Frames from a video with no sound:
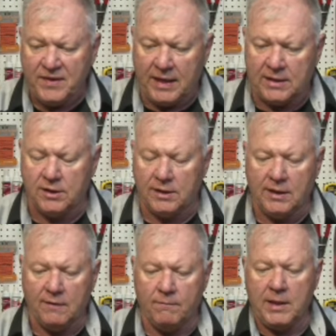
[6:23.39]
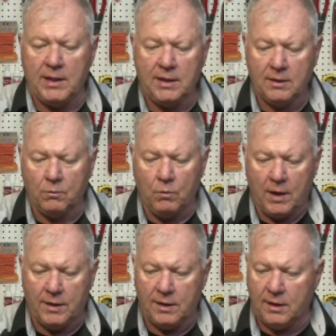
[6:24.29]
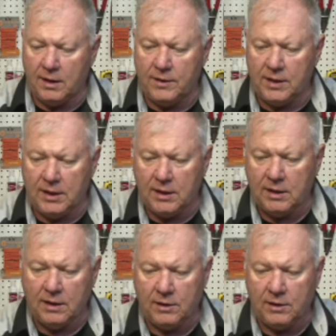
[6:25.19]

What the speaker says: It's going to give me what the